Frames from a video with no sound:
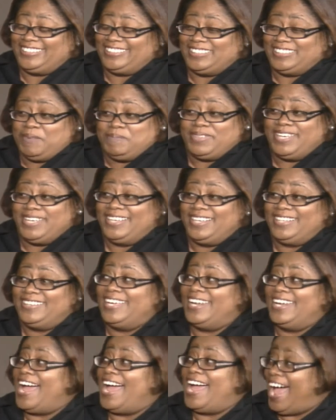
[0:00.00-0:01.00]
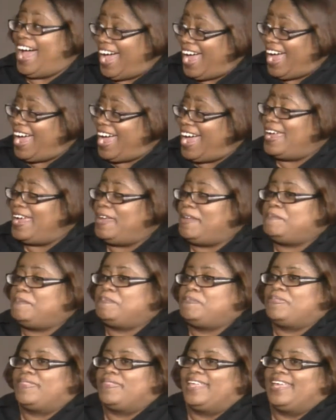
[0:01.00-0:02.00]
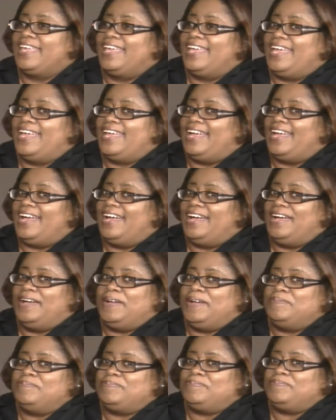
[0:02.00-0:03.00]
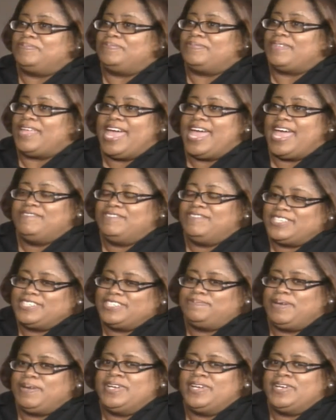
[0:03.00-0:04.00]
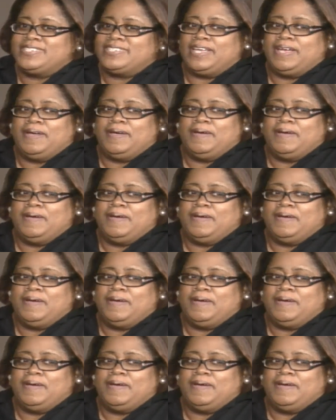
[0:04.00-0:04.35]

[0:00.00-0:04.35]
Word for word: something that I um, have experienced.